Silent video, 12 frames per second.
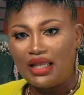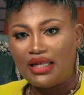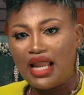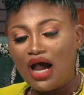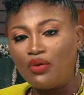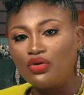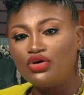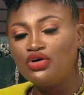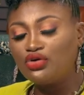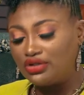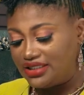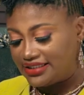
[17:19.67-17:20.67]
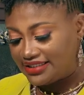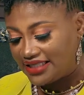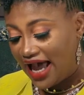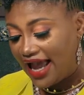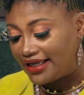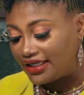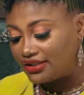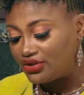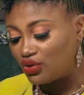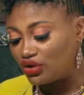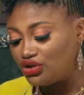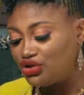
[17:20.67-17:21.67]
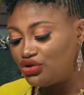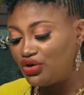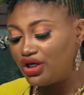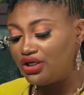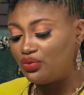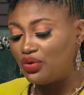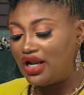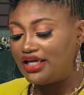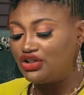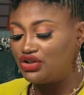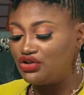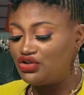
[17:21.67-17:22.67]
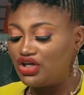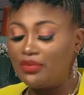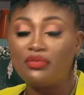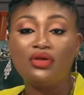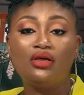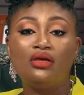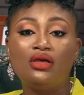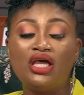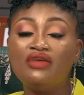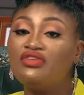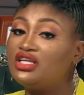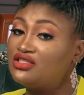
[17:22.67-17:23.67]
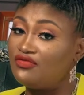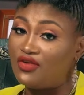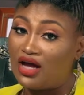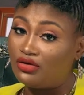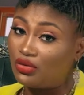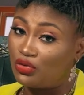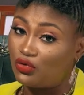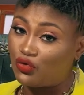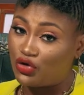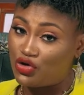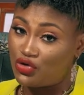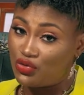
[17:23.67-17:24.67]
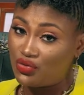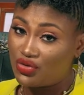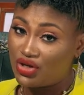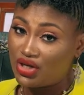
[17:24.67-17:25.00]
Now, you could decide to continue in the relationship if it is valuable for you,